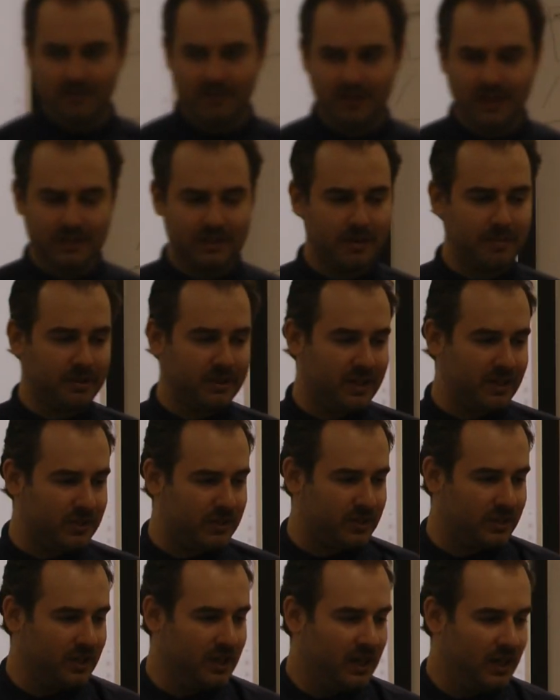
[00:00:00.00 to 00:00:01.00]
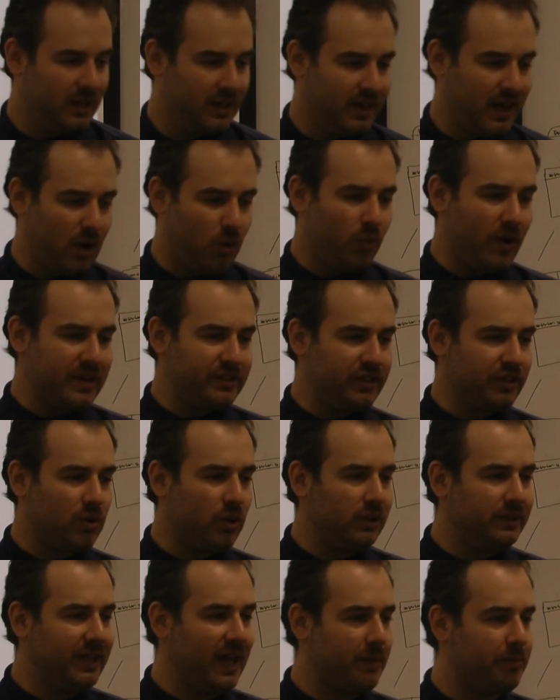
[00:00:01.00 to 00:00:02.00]
Does that make sense? Now, why is it
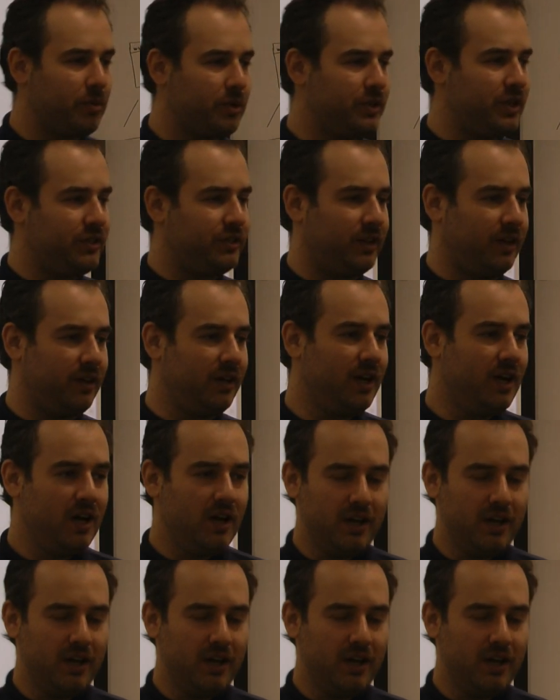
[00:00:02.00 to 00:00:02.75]
called non-persistent?